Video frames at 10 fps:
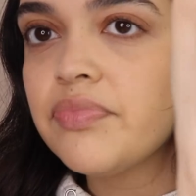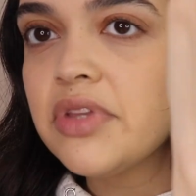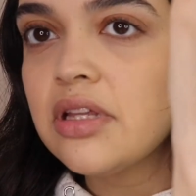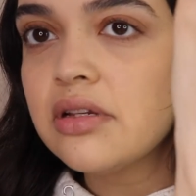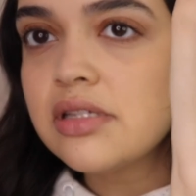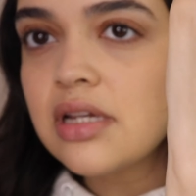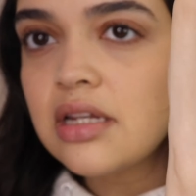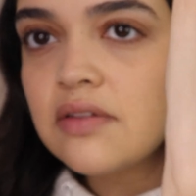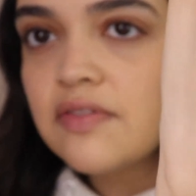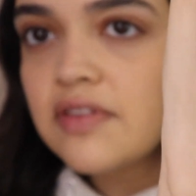It looks kind
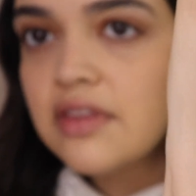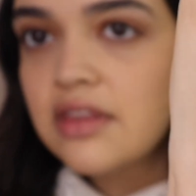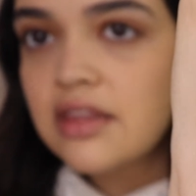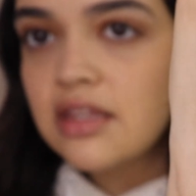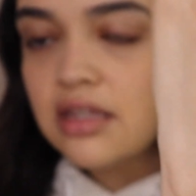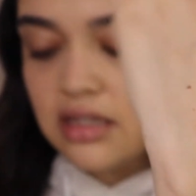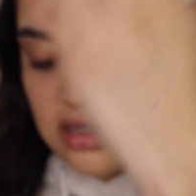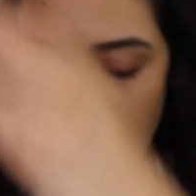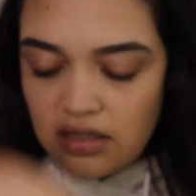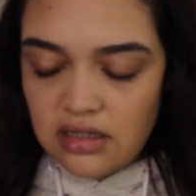of
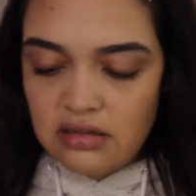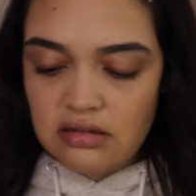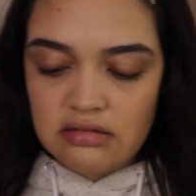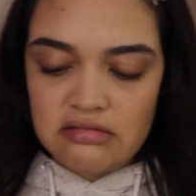thick.